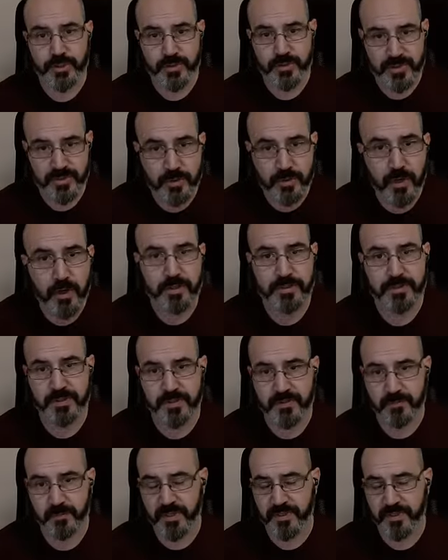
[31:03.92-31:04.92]
to start
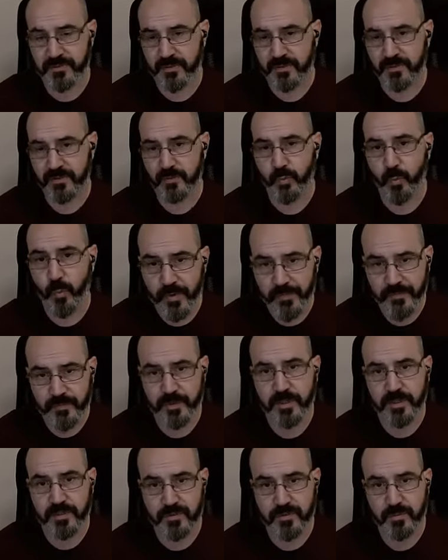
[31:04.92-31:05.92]
this business with
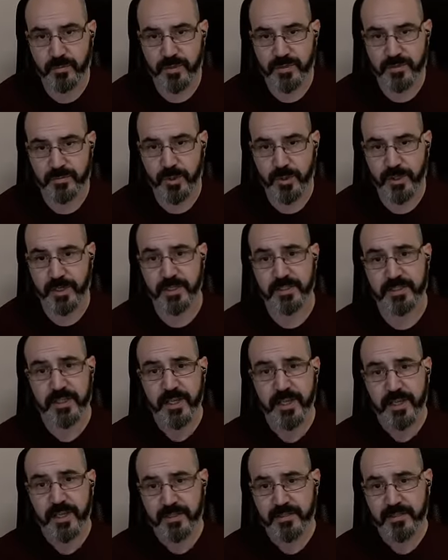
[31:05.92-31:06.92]
the consumer's market
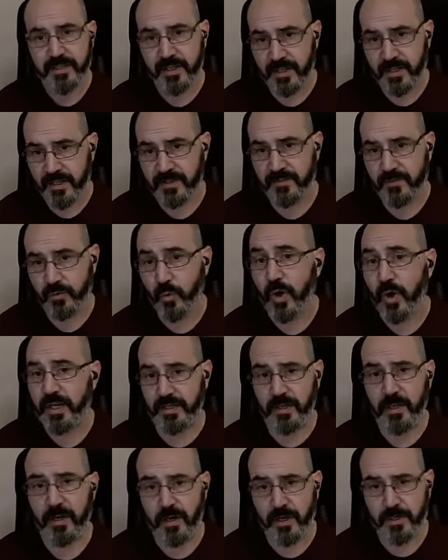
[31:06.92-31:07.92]
that is
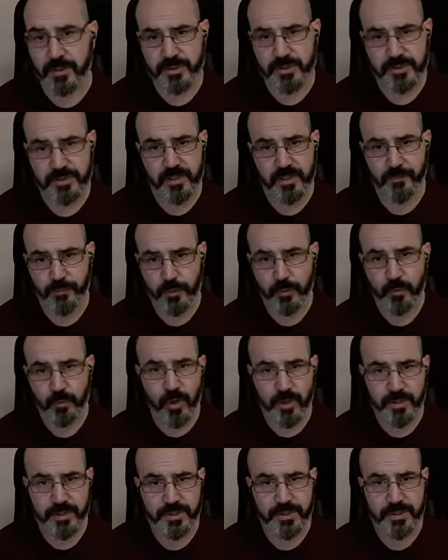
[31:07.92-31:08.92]
quite large if we
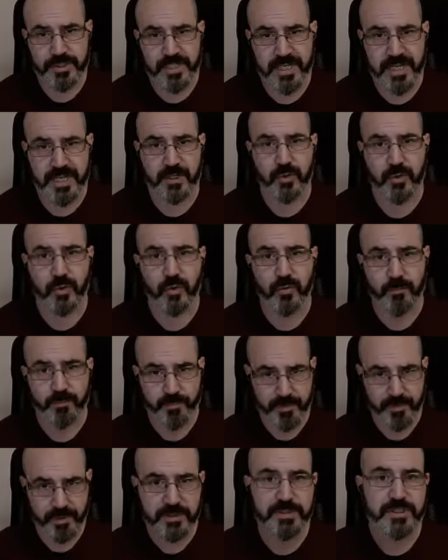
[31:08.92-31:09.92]
want to tackle
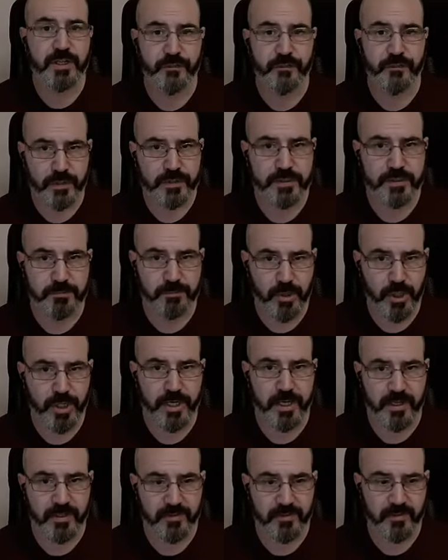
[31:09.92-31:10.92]
different
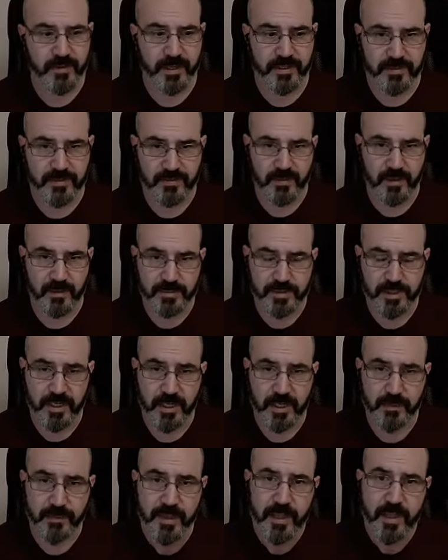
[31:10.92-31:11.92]
markets at the same
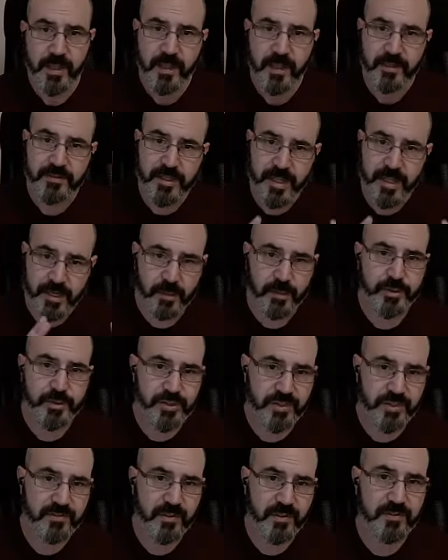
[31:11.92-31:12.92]
time. Their
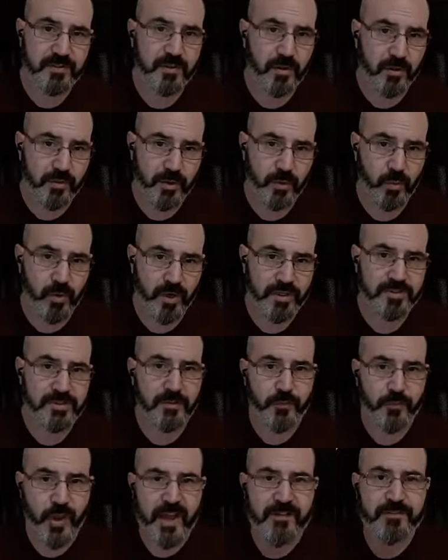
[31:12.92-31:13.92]
logistics only works
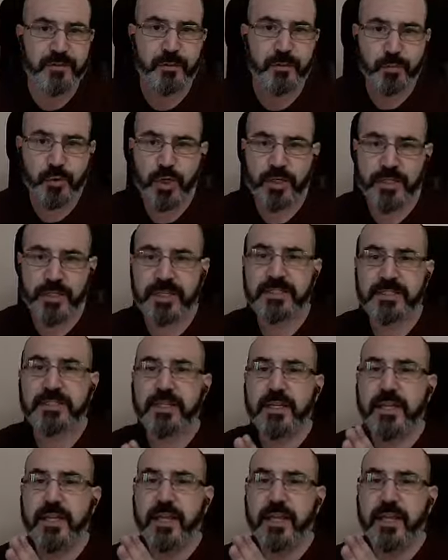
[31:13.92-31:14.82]
if you have the product